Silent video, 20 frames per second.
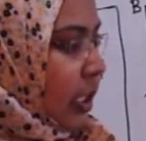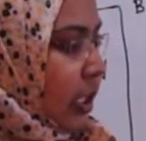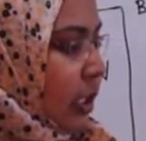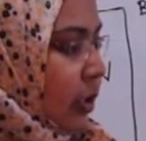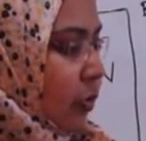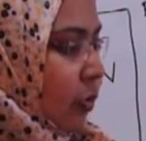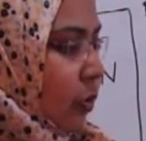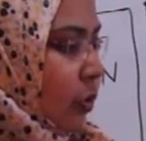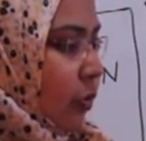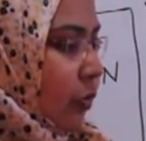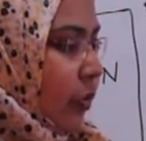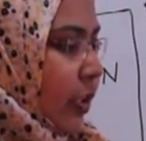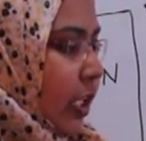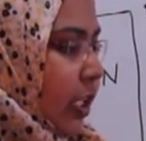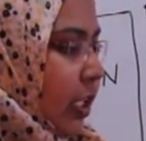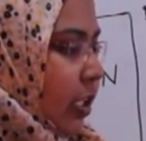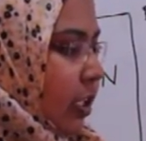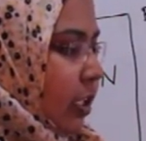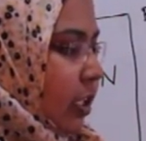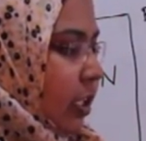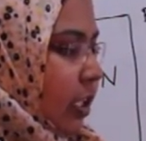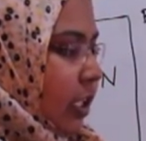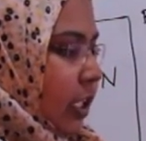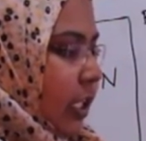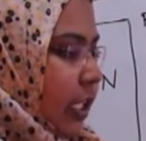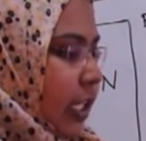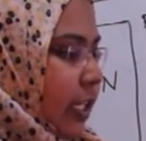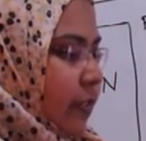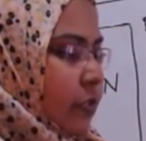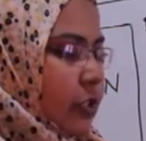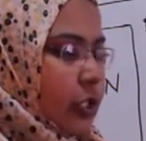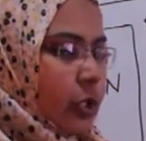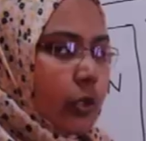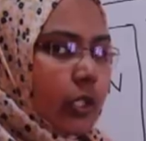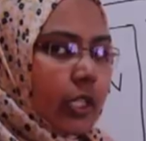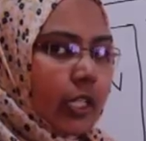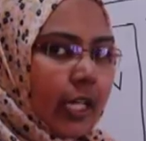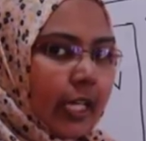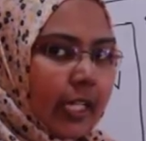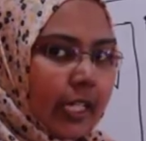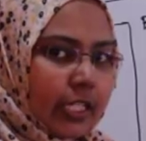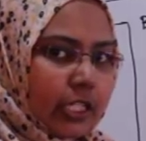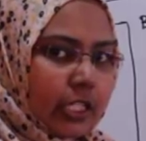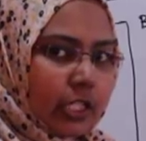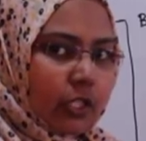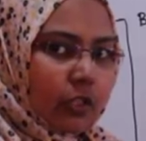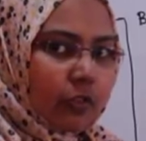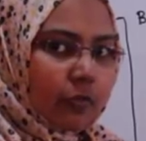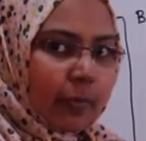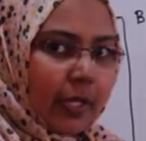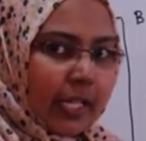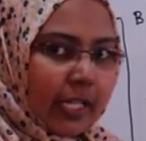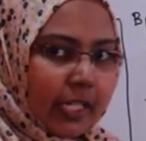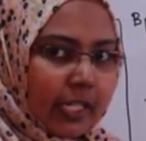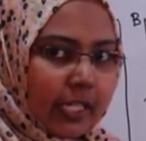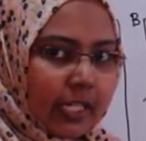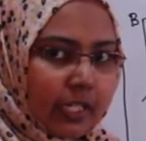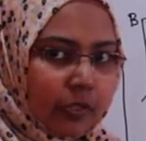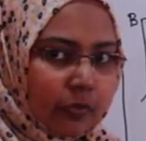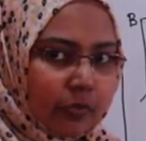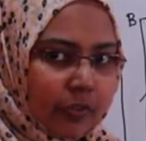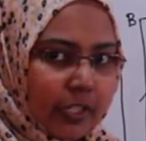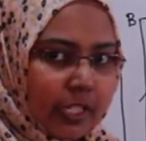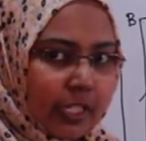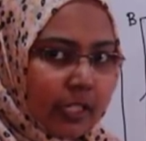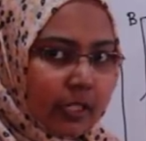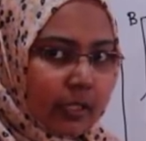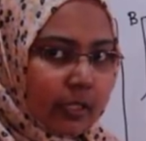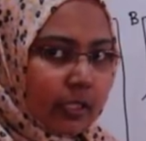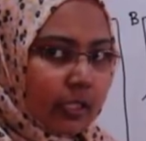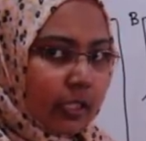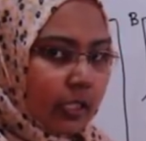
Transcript: The forefinger gives you the direction of magnetic field.